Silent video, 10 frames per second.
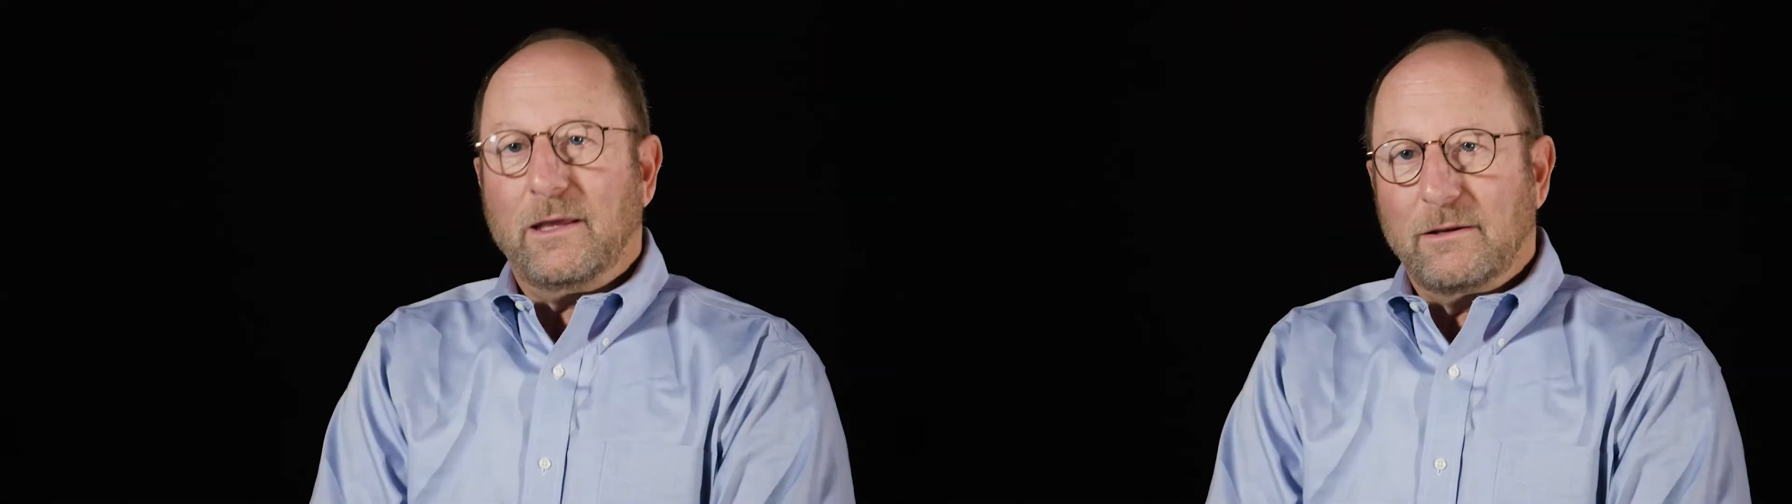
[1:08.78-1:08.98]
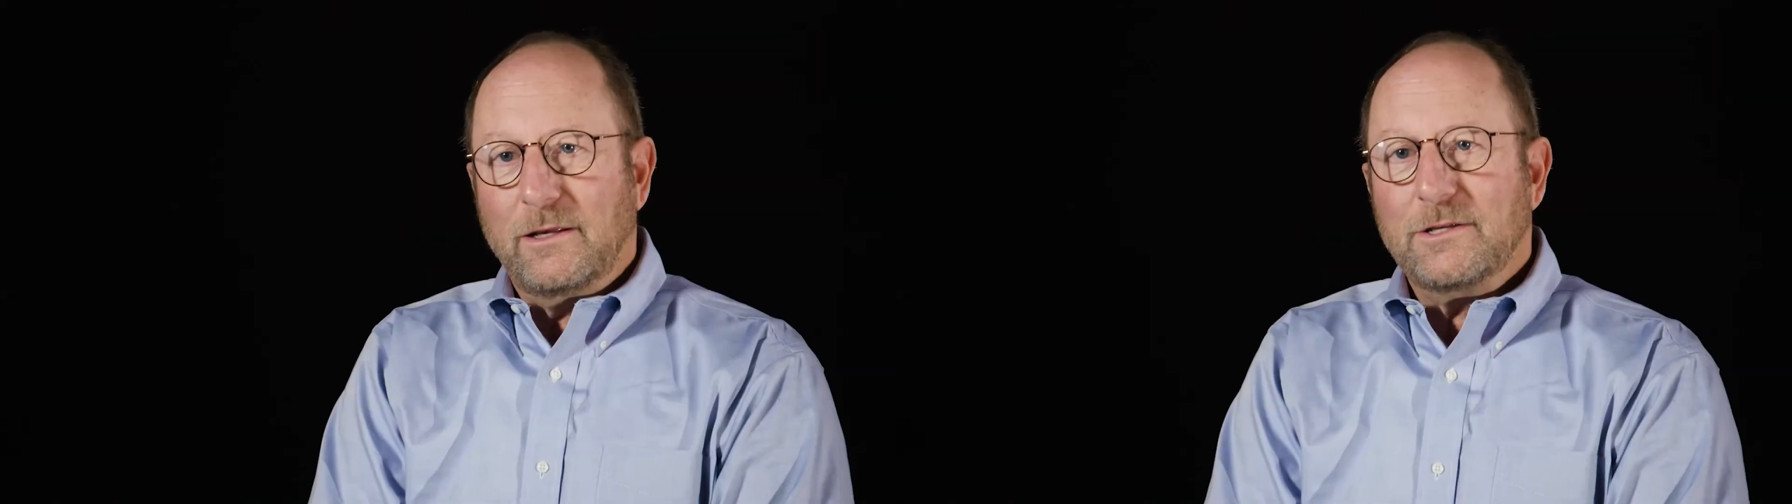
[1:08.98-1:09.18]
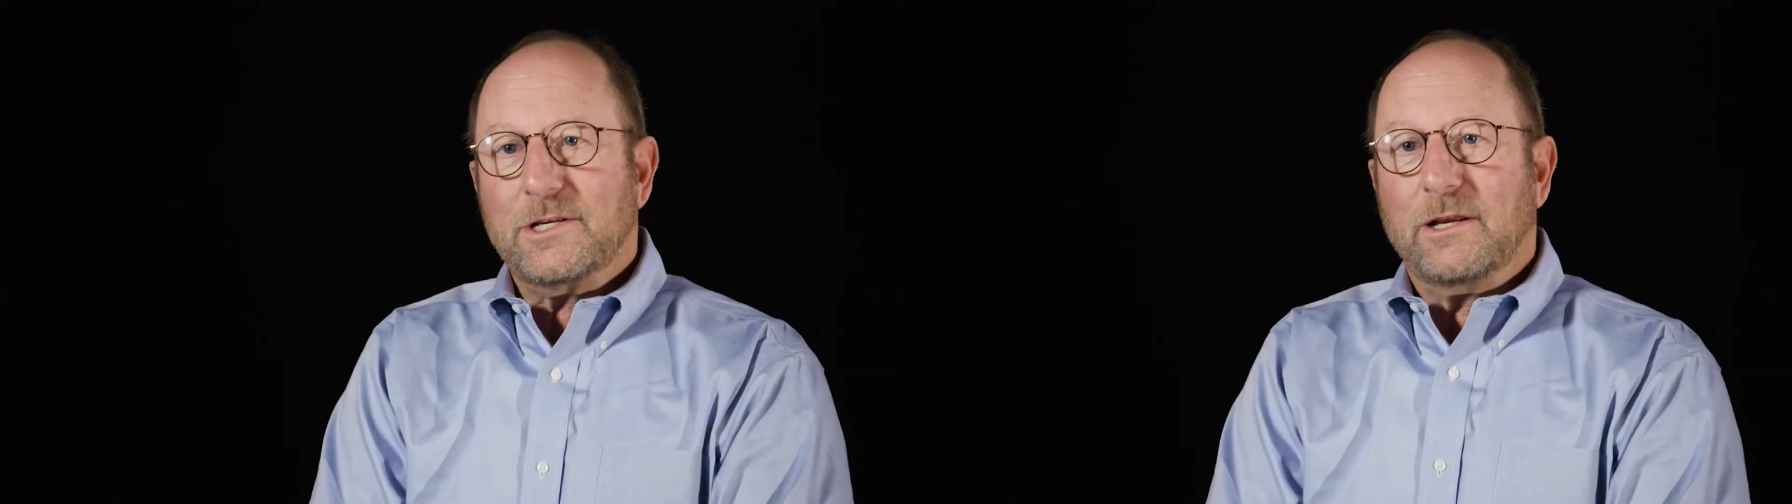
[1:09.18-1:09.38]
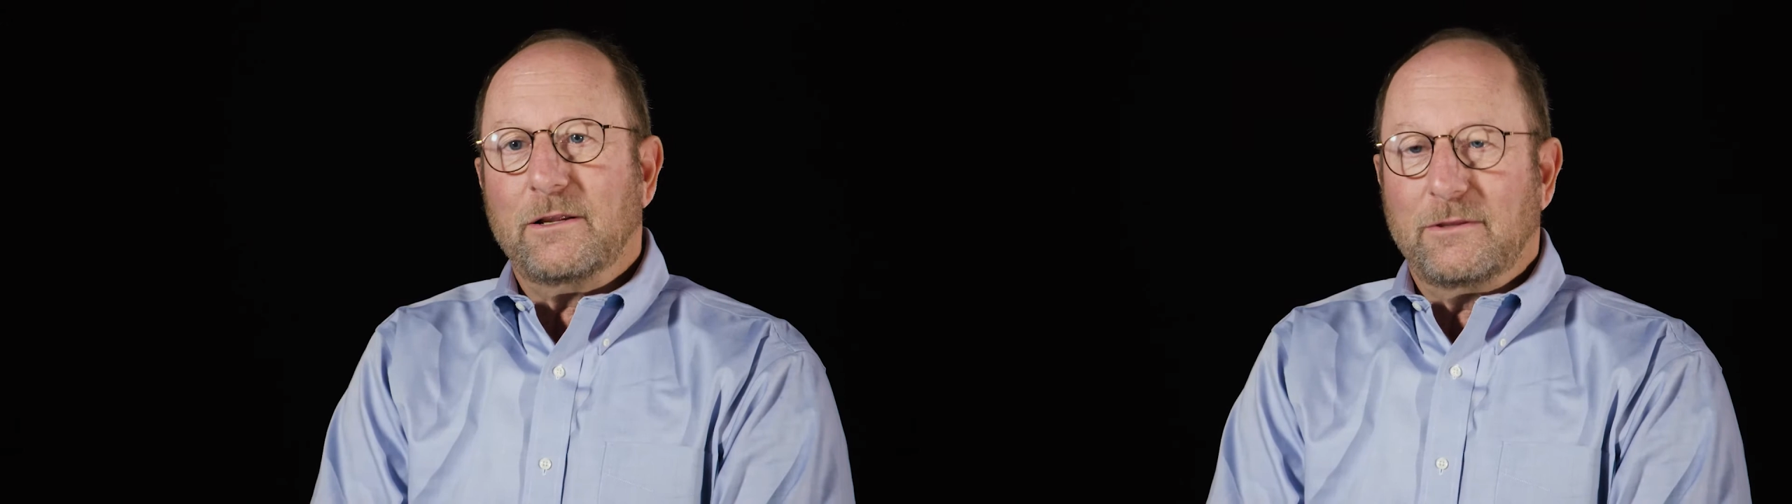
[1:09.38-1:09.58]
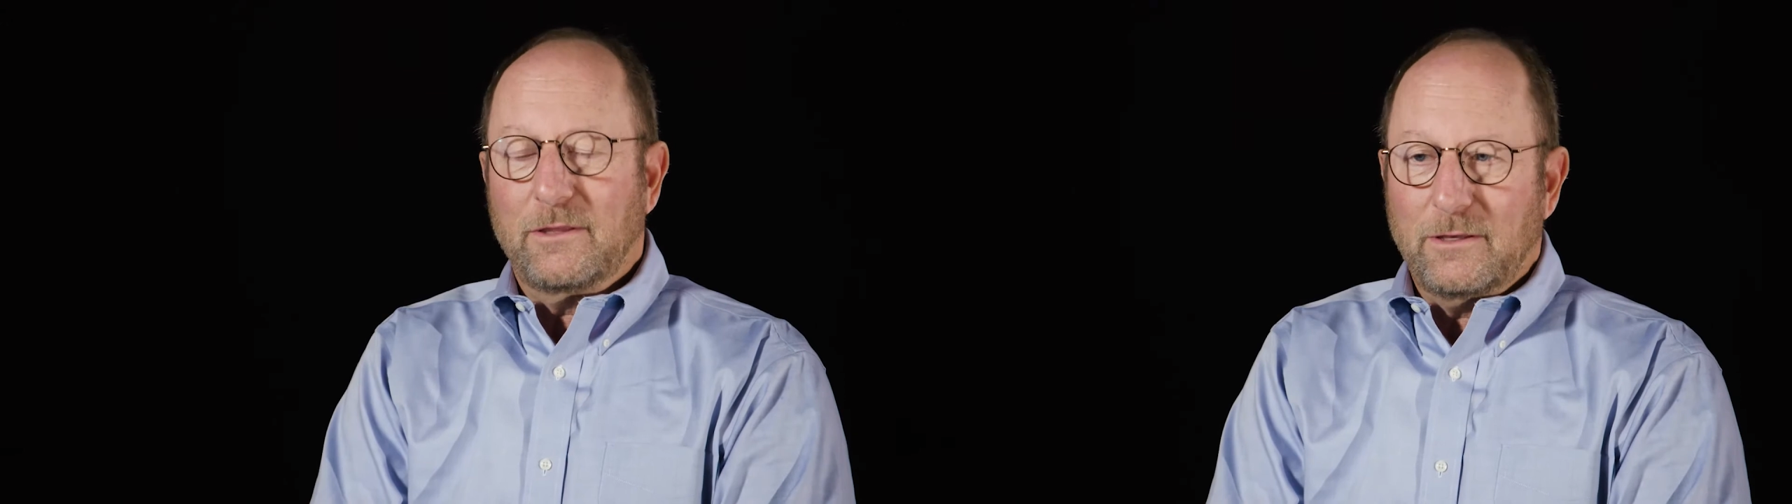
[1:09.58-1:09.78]
and he
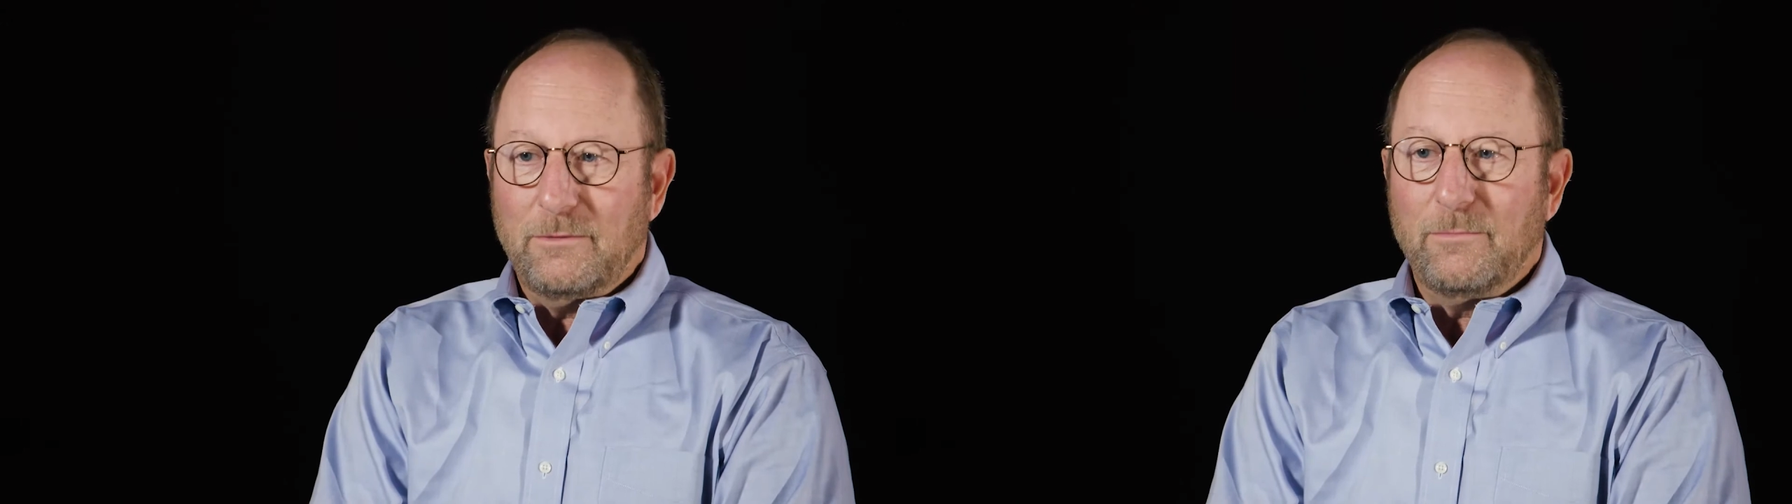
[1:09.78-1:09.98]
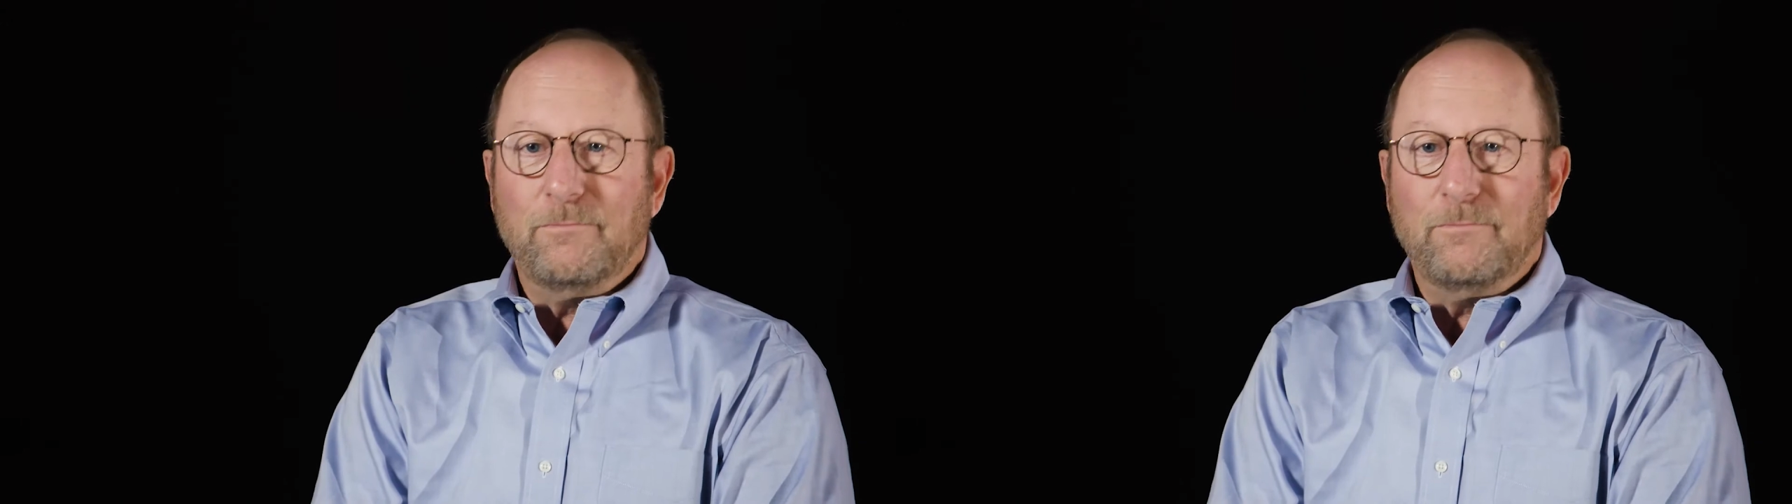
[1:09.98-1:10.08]
said the